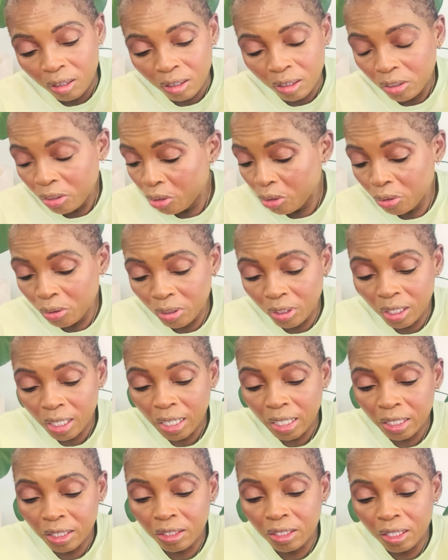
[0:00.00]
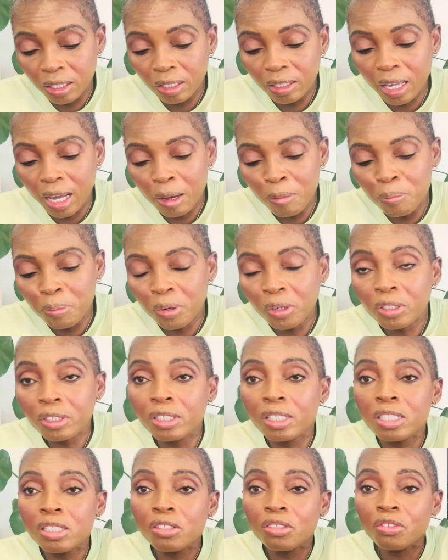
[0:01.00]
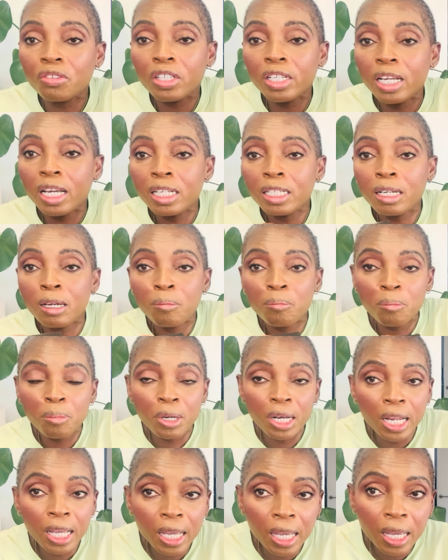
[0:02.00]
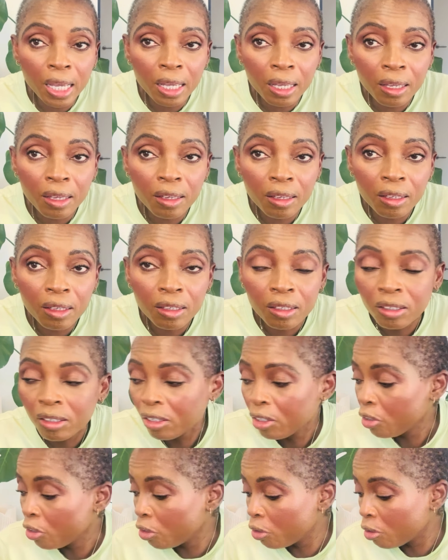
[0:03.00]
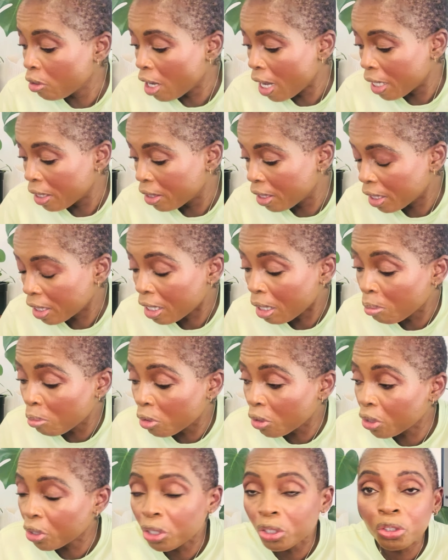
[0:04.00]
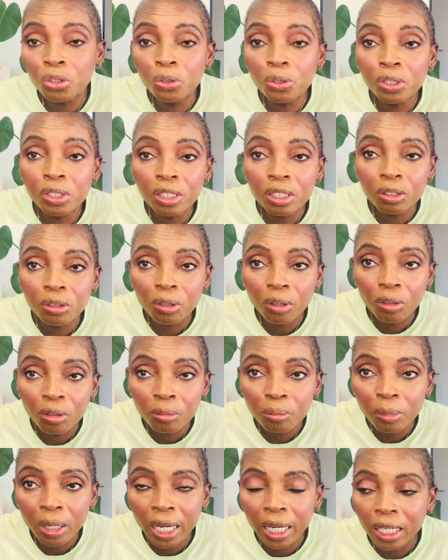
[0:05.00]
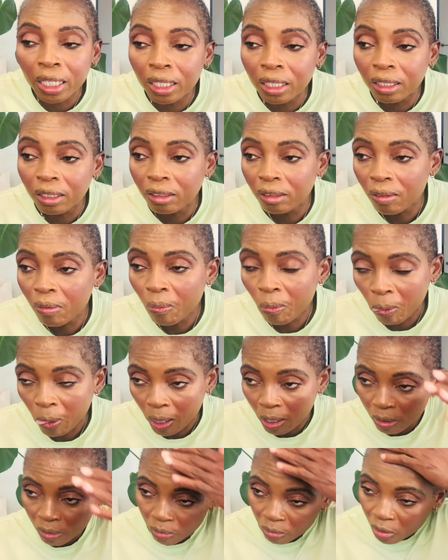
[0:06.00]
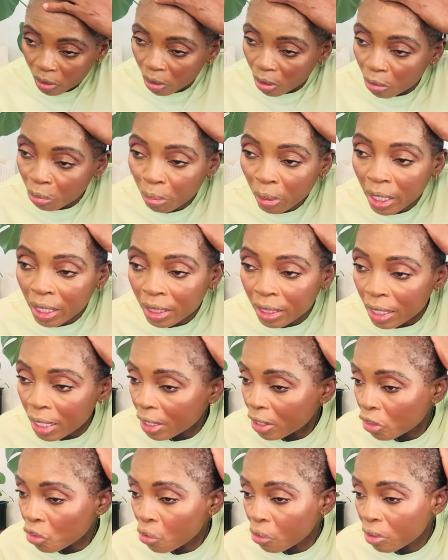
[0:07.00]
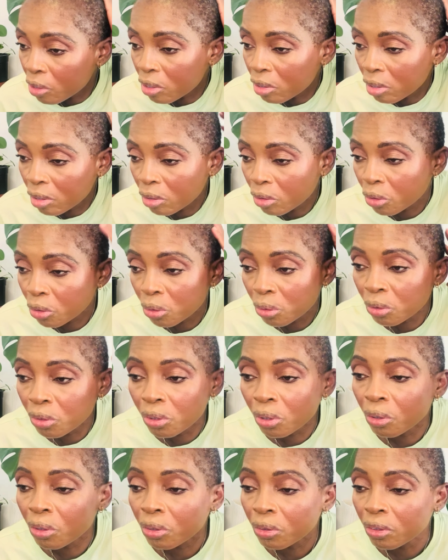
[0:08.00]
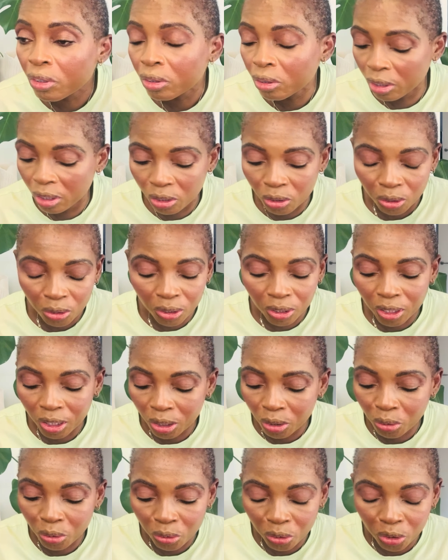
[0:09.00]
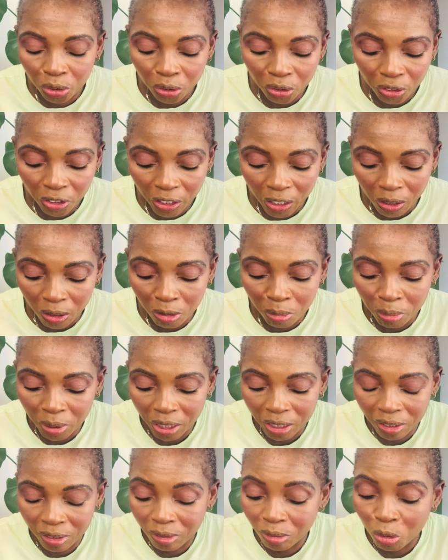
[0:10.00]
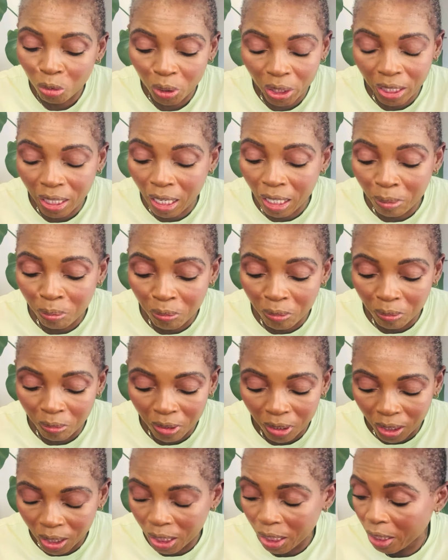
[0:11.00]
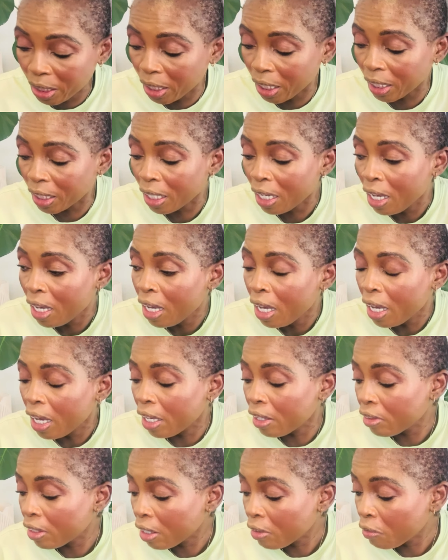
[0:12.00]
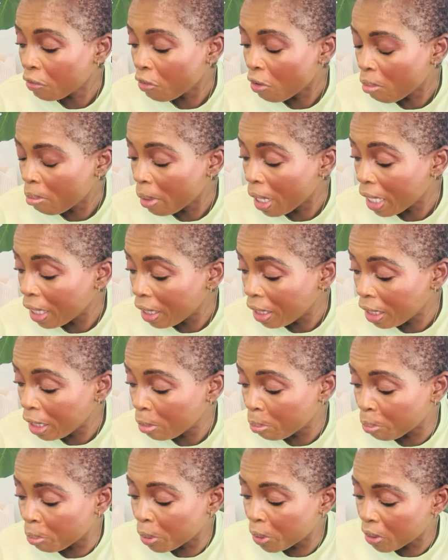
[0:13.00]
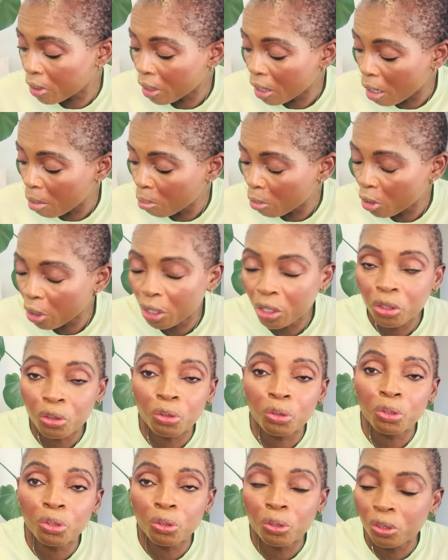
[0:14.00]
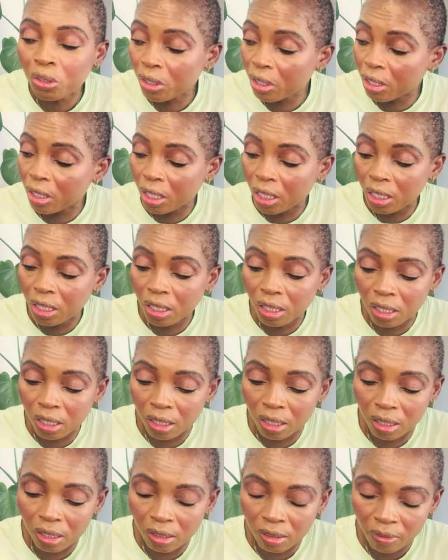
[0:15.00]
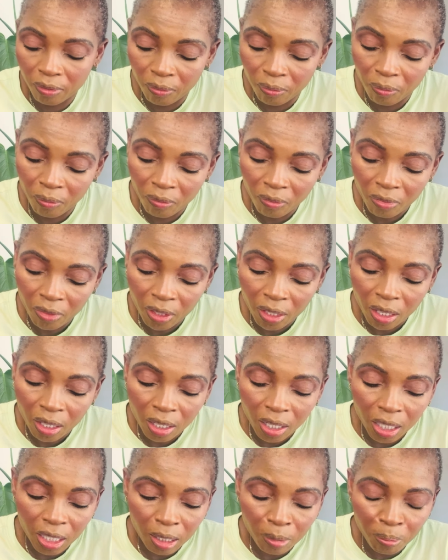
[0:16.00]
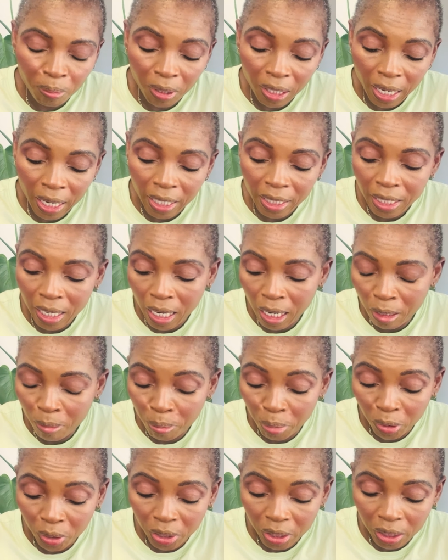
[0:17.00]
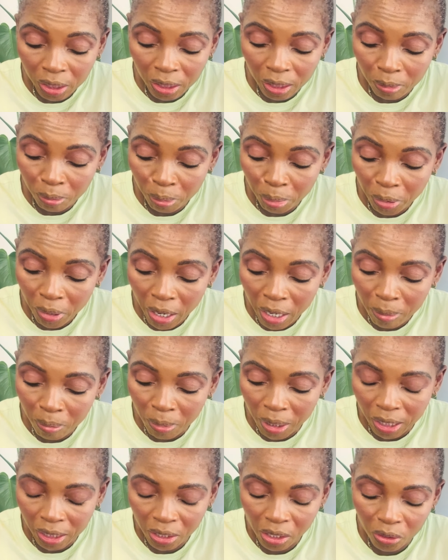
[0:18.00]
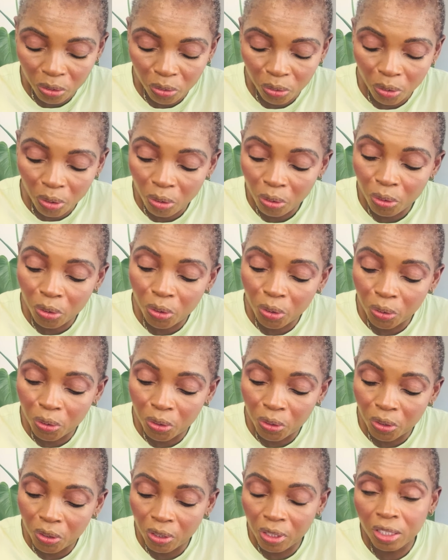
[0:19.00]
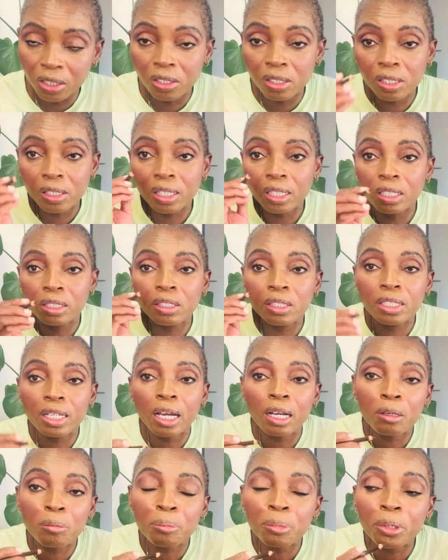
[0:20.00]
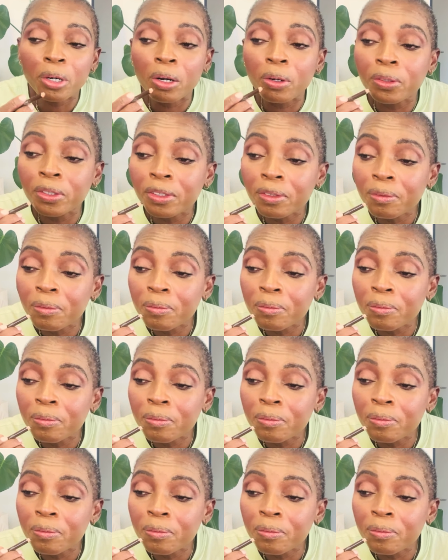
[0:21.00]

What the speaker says: you know, like I bought this Rihanna Blair, you know, I think I'm gonna use it on my next tutorial. It's not a tutorial, but when I'm learning. And then for my lips, I'm going to use this lip liner. I bought it in Primark. It's so good. It's a dark brown.